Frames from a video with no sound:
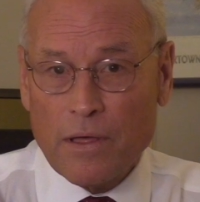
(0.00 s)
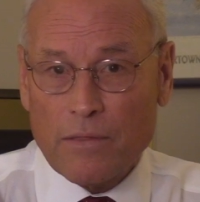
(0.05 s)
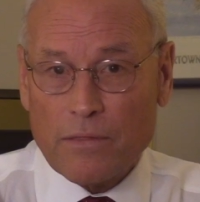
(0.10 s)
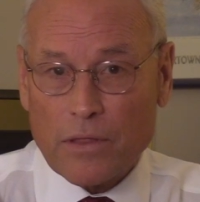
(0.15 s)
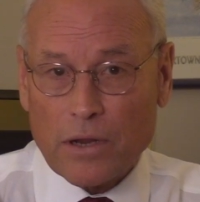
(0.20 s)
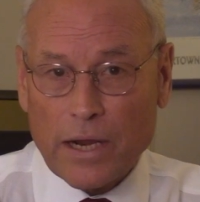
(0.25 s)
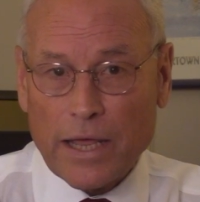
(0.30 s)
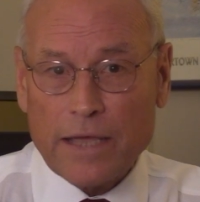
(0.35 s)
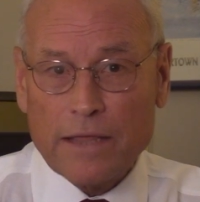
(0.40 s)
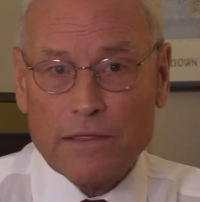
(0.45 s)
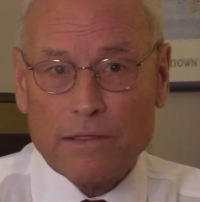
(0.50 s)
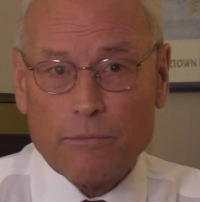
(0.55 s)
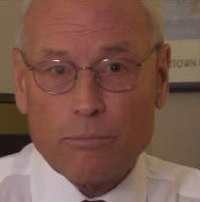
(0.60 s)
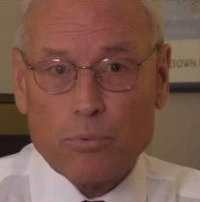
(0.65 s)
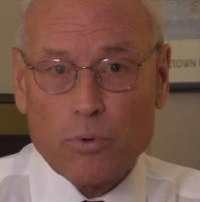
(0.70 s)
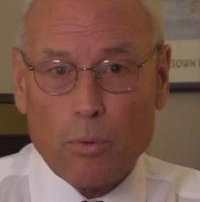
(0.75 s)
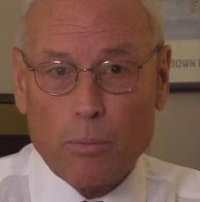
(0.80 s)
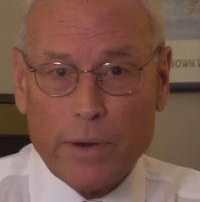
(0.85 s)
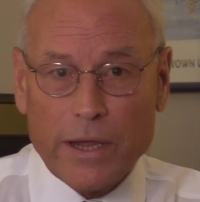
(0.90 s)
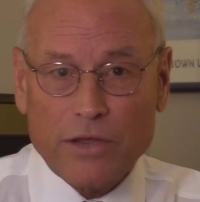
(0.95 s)
The length of
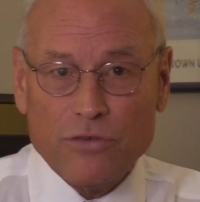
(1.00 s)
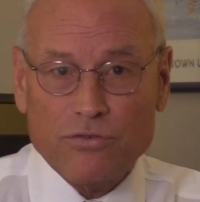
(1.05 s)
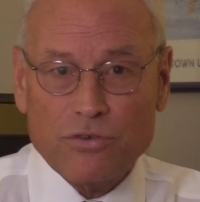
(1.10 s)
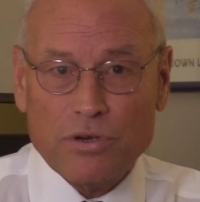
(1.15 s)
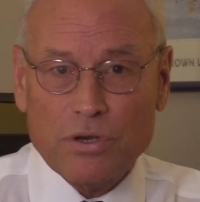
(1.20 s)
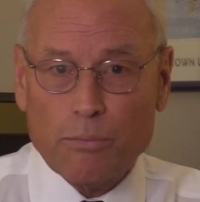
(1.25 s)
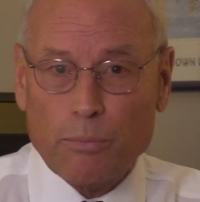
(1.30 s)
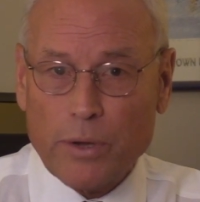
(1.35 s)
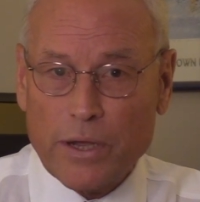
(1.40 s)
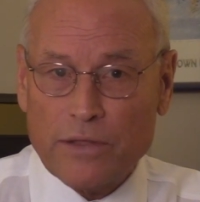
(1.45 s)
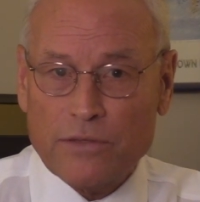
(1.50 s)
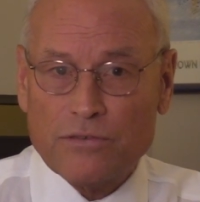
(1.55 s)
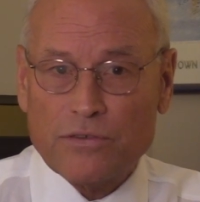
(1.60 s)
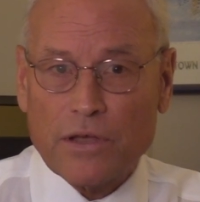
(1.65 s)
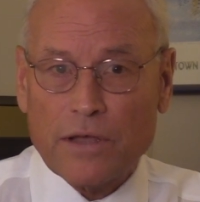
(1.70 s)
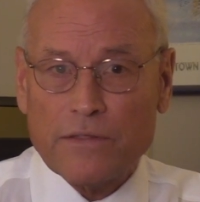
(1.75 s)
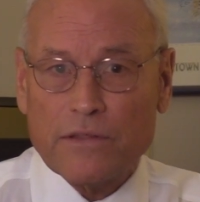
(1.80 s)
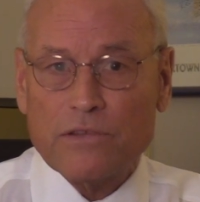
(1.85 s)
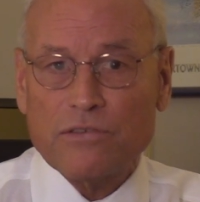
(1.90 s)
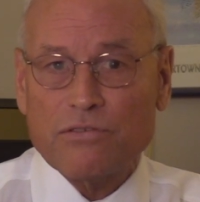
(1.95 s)
probation depends
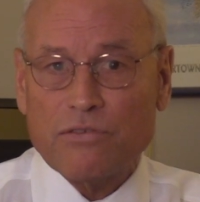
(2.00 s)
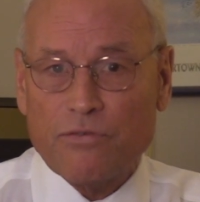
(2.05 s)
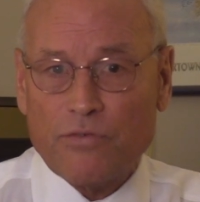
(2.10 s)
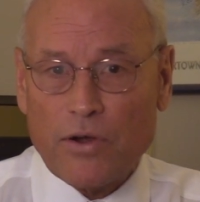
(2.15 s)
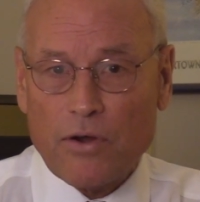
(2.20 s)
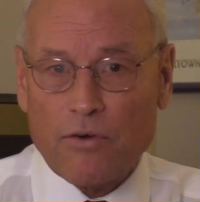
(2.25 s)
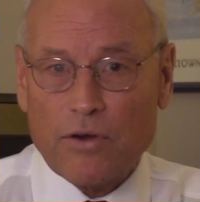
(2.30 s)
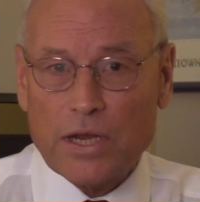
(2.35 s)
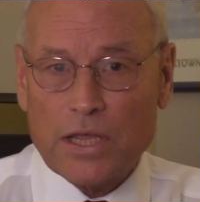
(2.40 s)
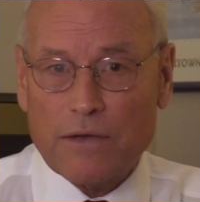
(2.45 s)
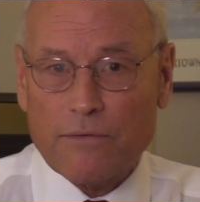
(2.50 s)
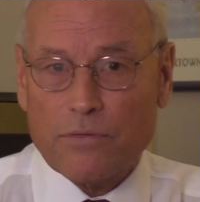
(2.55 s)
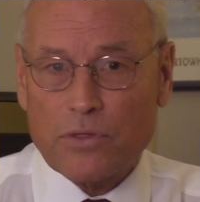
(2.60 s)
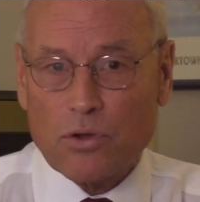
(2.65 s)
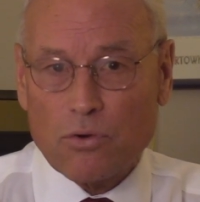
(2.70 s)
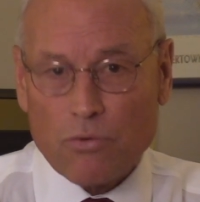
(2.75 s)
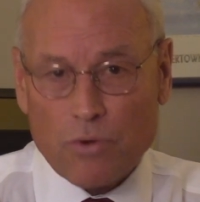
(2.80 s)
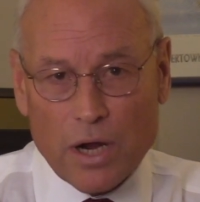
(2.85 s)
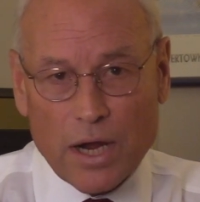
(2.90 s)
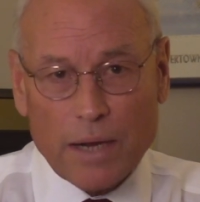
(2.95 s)
on the severity of the
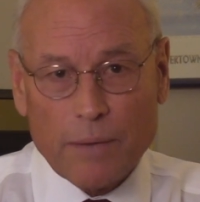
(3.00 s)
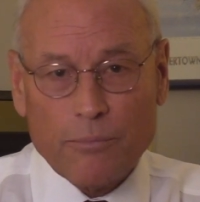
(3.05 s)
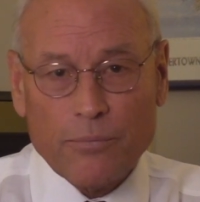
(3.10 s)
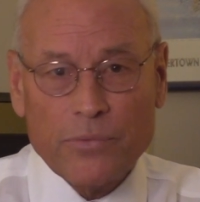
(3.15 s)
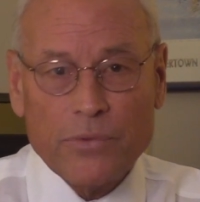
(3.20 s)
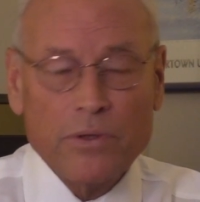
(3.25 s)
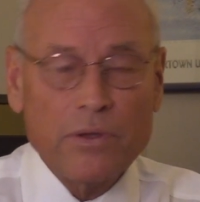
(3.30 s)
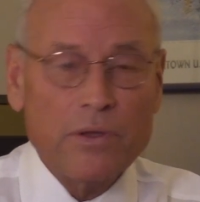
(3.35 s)
crime.